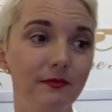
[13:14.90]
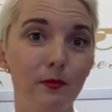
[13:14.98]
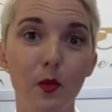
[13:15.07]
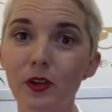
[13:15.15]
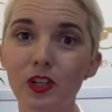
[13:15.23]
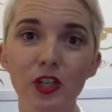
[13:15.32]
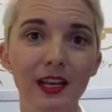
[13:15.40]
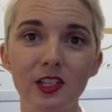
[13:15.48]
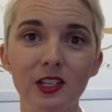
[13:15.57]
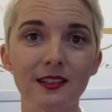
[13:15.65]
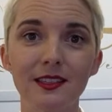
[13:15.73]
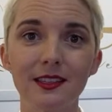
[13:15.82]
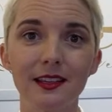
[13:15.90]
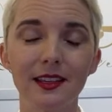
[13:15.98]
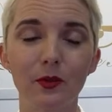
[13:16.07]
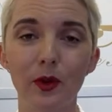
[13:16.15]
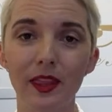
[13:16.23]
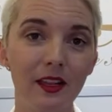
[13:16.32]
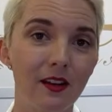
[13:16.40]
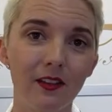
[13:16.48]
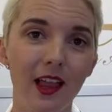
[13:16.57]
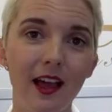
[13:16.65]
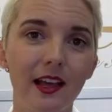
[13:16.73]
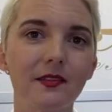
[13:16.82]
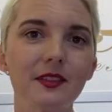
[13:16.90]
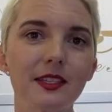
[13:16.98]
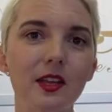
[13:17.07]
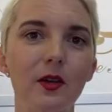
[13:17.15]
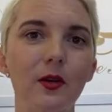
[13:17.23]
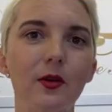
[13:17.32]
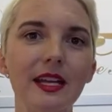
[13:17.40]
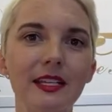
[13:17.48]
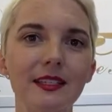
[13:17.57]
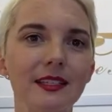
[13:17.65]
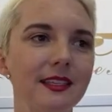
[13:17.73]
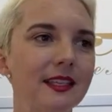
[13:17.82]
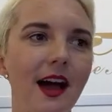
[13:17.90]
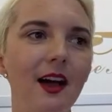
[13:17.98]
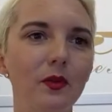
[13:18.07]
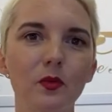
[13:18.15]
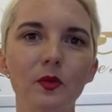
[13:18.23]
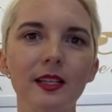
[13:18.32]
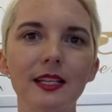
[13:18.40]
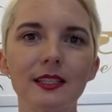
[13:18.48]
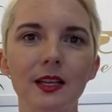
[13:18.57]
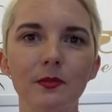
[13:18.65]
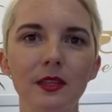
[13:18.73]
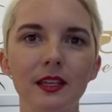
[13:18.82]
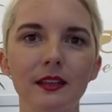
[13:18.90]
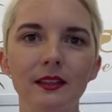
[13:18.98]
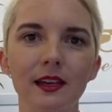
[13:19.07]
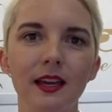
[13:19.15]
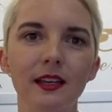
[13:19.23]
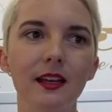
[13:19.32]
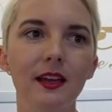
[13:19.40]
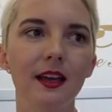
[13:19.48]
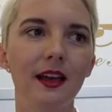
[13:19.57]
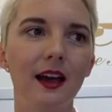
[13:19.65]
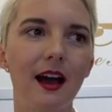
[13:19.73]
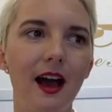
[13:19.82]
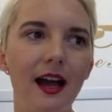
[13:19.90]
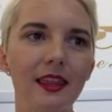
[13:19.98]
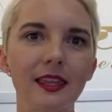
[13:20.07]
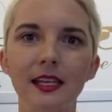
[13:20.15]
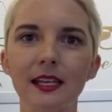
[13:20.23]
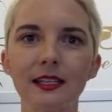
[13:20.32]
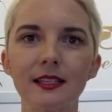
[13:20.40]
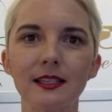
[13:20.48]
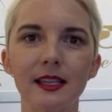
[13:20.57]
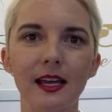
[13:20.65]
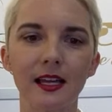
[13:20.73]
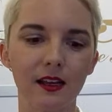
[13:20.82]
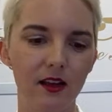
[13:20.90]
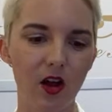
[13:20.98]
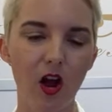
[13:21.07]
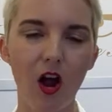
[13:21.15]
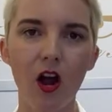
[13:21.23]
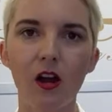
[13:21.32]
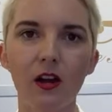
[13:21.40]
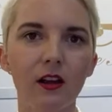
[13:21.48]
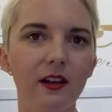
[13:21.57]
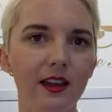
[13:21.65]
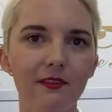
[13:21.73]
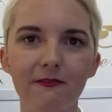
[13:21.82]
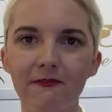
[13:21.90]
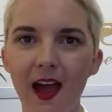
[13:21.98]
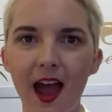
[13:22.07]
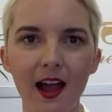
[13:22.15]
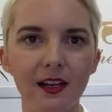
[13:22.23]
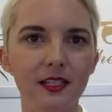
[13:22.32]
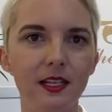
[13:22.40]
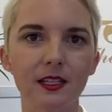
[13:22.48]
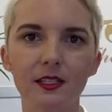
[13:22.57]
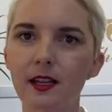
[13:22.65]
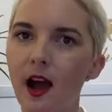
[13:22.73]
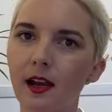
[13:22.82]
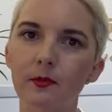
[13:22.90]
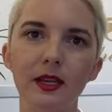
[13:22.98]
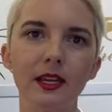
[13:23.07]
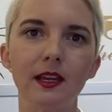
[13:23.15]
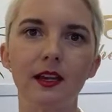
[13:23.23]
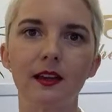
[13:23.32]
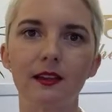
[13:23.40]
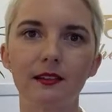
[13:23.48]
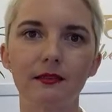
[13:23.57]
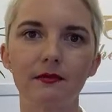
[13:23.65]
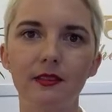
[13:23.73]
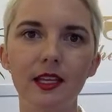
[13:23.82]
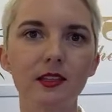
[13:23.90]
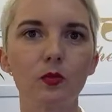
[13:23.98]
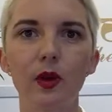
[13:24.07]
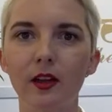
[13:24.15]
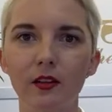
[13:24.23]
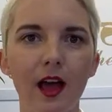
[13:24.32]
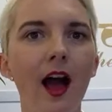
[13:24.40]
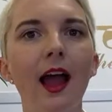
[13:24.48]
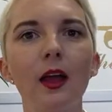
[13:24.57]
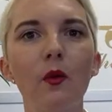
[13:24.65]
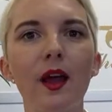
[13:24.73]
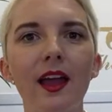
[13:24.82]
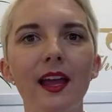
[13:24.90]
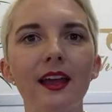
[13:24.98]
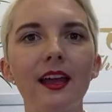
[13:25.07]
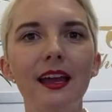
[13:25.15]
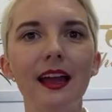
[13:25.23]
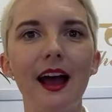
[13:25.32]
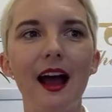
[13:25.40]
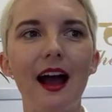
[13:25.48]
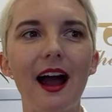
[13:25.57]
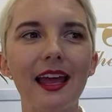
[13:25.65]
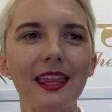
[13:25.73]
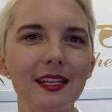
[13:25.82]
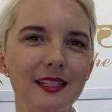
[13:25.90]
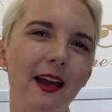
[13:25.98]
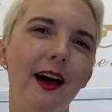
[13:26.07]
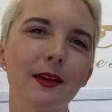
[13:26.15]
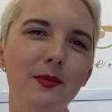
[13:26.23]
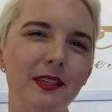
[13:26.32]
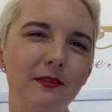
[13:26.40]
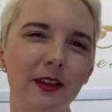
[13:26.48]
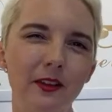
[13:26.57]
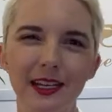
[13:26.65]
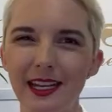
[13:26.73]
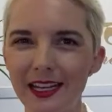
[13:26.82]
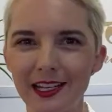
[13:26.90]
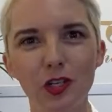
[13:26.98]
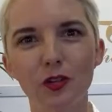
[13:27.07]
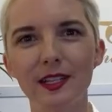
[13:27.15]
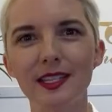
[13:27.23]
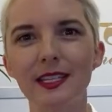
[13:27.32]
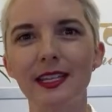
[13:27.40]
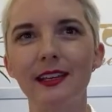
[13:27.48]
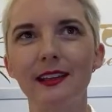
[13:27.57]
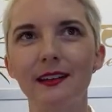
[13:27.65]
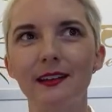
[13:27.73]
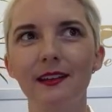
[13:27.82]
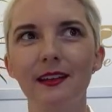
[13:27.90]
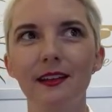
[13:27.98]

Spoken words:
more changes within our lives. So it's not really something that I think is like hard fact, it's got to be this way or the highway. I think time is a very interesting,